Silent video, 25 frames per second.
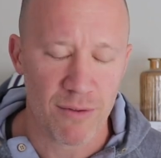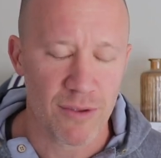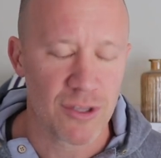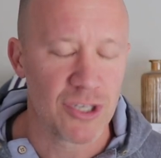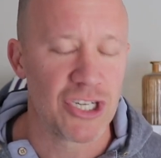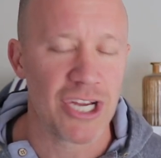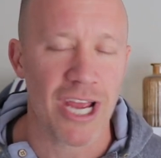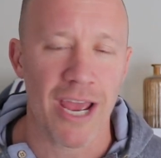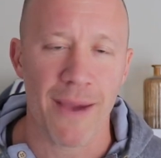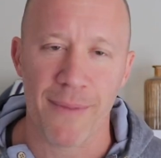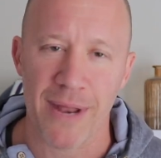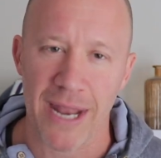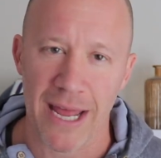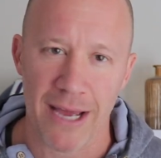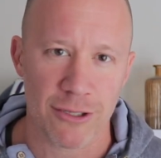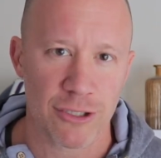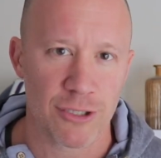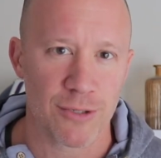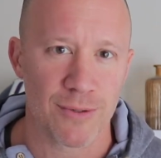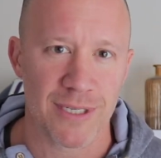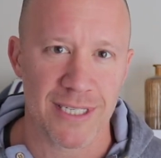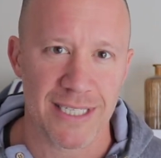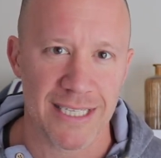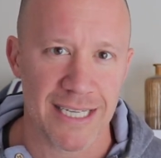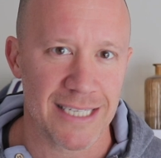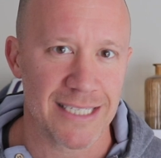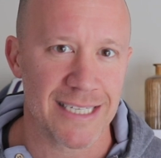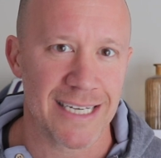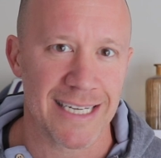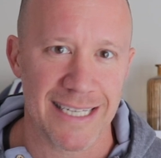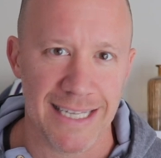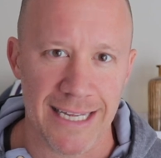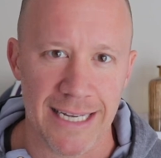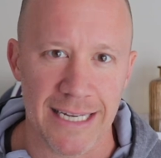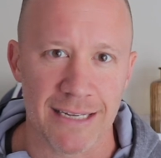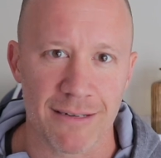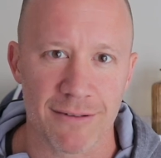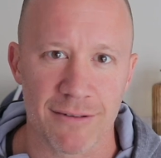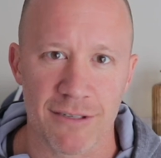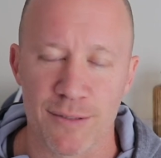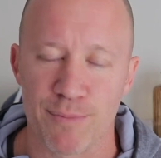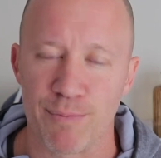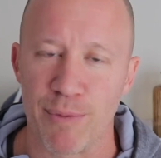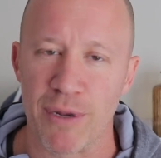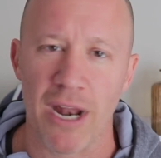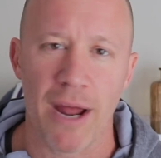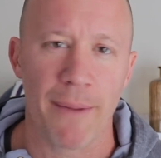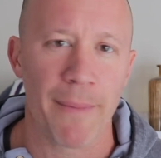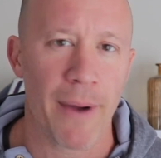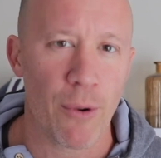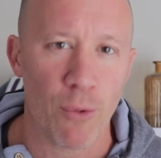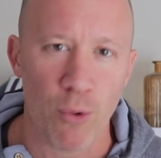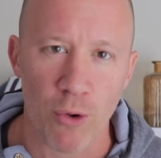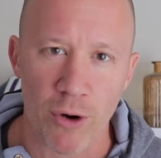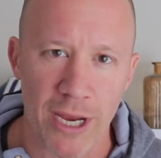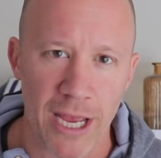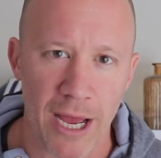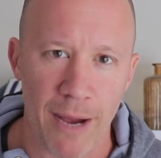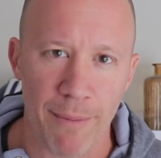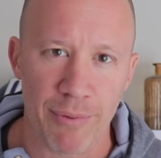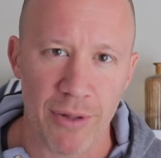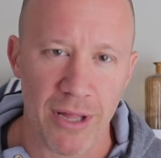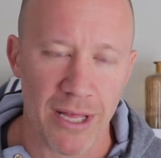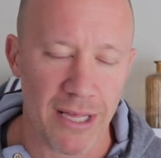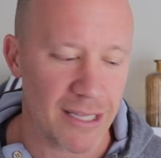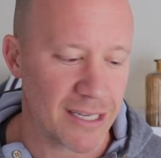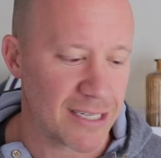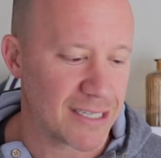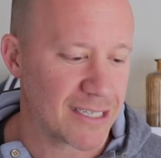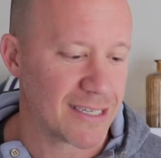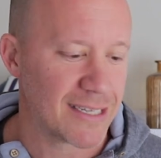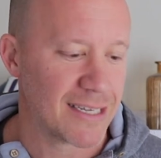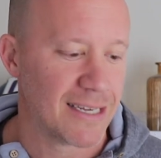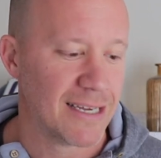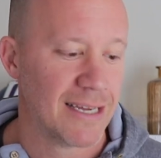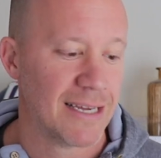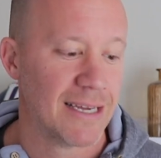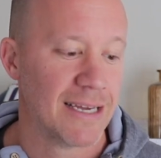jamming out to it since I did it. It's been on my workout playlist,